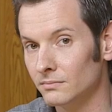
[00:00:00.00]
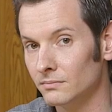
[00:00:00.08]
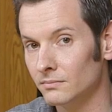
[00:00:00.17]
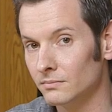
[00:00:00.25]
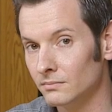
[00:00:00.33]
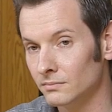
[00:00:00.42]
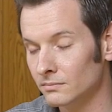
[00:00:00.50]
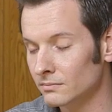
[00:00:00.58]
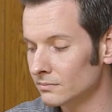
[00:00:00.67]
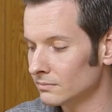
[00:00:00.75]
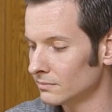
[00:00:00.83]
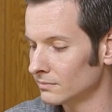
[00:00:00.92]

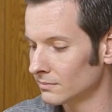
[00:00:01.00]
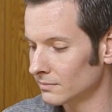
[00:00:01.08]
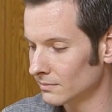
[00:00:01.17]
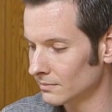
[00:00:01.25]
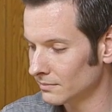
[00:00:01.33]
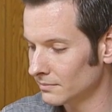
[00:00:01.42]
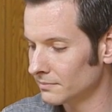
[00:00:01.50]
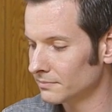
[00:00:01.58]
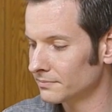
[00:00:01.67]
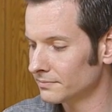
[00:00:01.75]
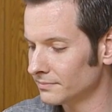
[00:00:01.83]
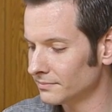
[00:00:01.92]

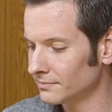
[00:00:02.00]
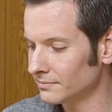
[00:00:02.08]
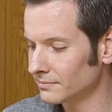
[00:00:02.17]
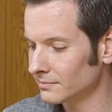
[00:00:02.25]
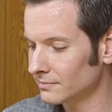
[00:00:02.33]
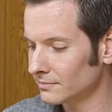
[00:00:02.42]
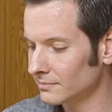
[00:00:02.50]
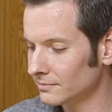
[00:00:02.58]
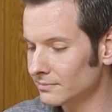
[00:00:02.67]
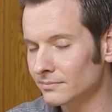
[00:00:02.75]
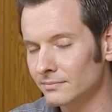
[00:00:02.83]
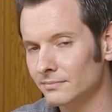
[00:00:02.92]

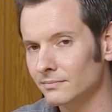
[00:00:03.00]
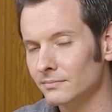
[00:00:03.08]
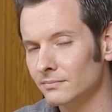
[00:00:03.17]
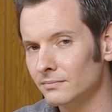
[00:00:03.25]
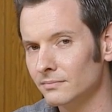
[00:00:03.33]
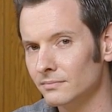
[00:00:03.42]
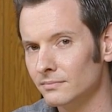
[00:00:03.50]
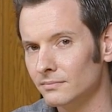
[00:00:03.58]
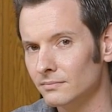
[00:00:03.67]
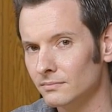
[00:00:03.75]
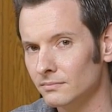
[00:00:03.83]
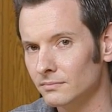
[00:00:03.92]

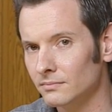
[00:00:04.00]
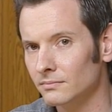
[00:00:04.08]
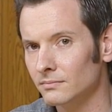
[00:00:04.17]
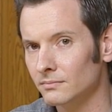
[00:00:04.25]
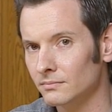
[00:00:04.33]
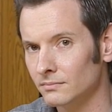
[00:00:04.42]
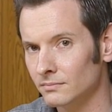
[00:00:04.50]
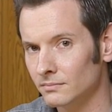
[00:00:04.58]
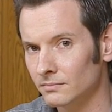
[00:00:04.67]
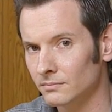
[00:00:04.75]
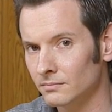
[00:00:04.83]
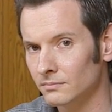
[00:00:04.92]

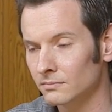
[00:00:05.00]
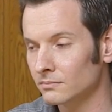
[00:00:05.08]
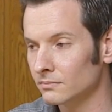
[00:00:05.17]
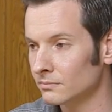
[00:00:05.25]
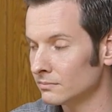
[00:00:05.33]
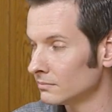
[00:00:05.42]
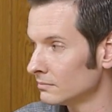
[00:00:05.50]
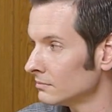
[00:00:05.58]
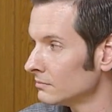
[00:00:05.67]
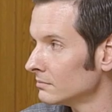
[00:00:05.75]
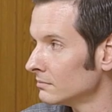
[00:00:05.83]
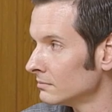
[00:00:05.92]

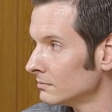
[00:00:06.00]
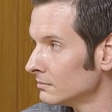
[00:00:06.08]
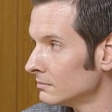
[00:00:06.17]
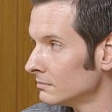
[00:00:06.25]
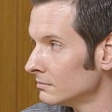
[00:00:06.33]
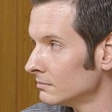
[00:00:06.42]
[no speech]